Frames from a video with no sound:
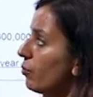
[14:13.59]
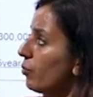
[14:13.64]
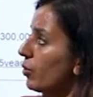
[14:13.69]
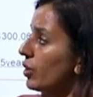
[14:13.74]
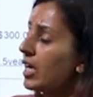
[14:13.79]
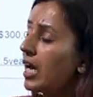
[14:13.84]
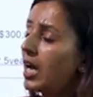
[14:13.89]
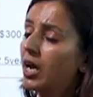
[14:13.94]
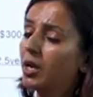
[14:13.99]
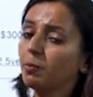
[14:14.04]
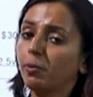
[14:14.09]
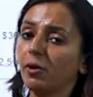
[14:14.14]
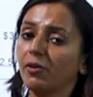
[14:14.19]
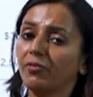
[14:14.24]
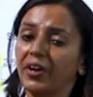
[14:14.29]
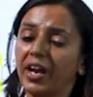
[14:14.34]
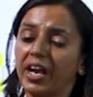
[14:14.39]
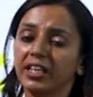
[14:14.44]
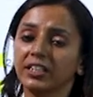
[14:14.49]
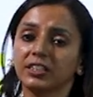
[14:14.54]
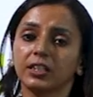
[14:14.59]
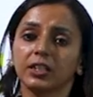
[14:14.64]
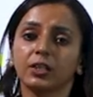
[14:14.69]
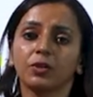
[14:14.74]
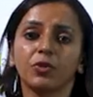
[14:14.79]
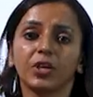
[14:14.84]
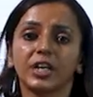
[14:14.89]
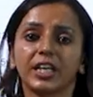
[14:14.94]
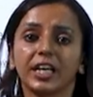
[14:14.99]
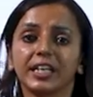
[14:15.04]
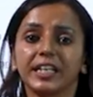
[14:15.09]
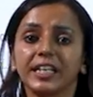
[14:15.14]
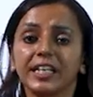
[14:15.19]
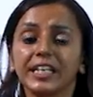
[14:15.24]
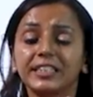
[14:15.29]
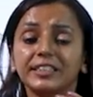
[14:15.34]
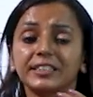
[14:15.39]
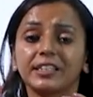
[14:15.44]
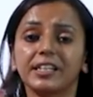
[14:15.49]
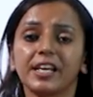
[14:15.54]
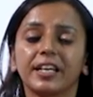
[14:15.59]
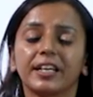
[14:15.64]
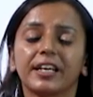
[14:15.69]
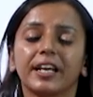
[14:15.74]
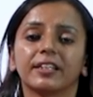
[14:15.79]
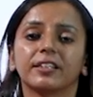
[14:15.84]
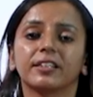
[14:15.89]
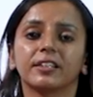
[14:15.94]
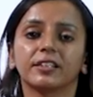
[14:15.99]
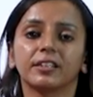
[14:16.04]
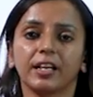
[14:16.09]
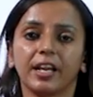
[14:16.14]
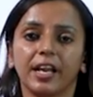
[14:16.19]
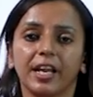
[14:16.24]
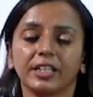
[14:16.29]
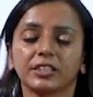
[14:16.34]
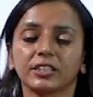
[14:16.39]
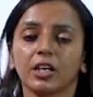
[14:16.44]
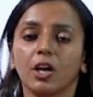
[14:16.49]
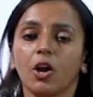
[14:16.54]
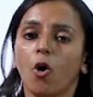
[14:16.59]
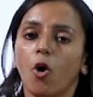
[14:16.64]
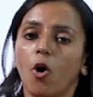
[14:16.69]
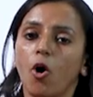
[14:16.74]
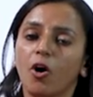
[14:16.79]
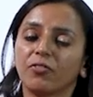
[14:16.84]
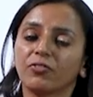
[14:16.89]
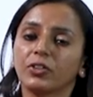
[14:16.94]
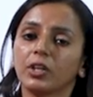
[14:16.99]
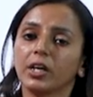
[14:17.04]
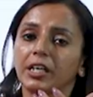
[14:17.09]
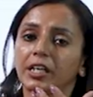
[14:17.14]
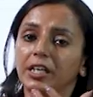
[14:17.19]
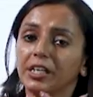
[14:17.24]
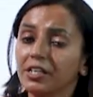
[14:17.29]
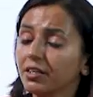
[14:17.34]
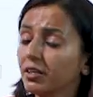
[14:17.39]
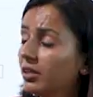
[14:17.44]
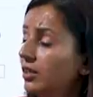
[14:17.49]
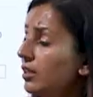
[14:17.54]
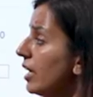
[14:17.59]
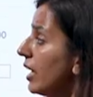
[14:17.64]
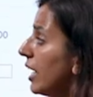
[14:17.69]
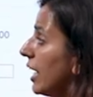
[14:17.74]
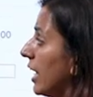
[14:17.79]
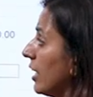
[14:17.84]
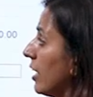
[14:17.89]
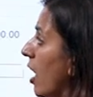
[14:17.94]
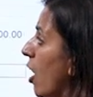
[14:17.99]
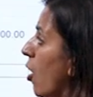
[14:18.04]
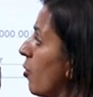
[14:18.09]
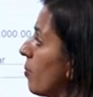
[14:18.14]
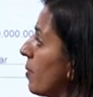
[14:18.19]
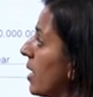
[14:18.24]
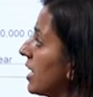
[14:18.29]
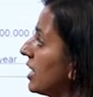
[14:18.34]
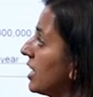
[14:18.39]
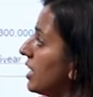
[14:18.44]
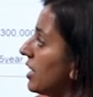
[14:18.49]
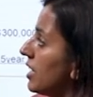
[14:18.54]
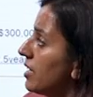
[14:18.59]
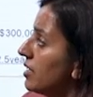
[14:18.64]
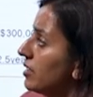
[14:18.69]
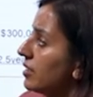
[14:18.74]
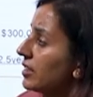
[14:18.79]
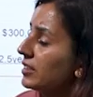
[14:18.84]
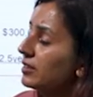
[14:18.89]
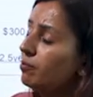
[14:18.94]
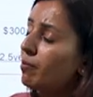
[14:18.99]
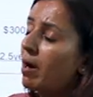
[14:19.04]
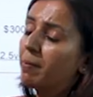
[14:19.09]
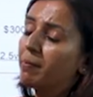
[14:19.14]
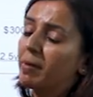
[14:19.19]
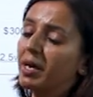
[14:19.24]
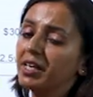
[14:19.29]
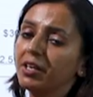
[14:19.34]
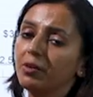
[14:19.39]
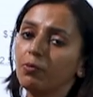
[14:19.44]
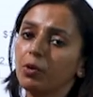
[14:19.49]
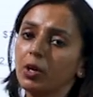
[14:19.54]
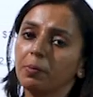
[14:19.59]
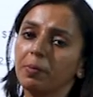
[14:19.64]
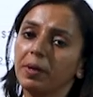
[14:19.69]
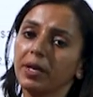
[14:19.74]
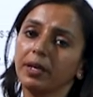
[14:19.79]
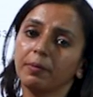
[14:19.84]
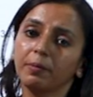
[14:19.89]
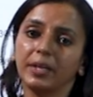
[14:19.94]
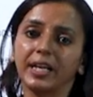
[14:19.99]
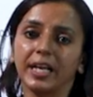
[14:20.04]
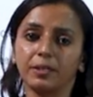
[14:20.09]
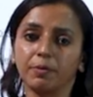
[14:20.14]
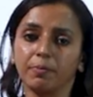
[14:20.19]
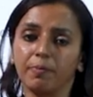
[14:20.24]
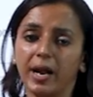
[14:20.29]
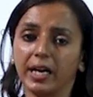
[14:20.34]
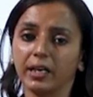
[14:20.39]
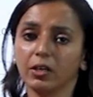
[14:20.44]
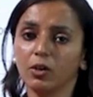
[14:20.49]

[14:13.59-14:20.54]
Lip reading: With the help of Excel, we can easily get the things of the year in how many years my money will be get.